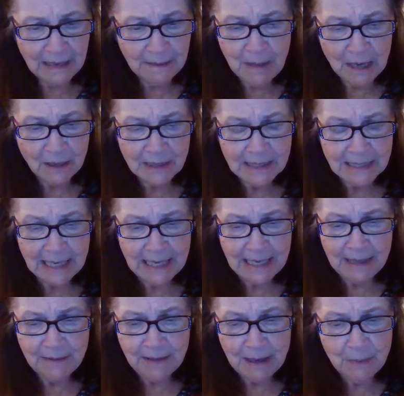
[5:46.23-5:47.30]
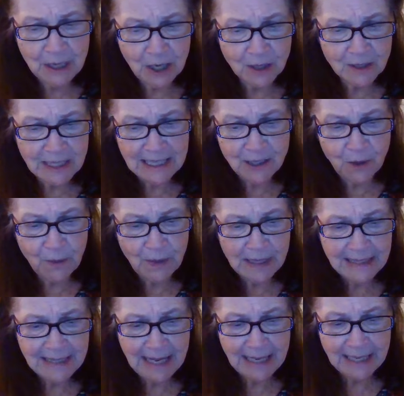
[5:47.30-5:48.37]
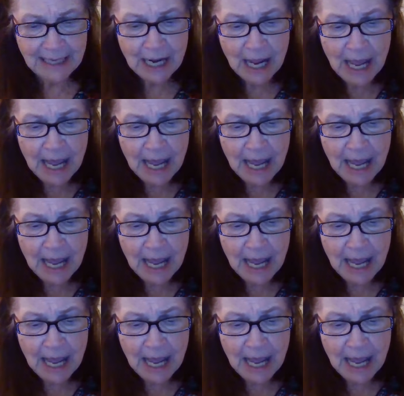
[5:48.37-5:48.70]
I'm not going to say anything because he's already said it.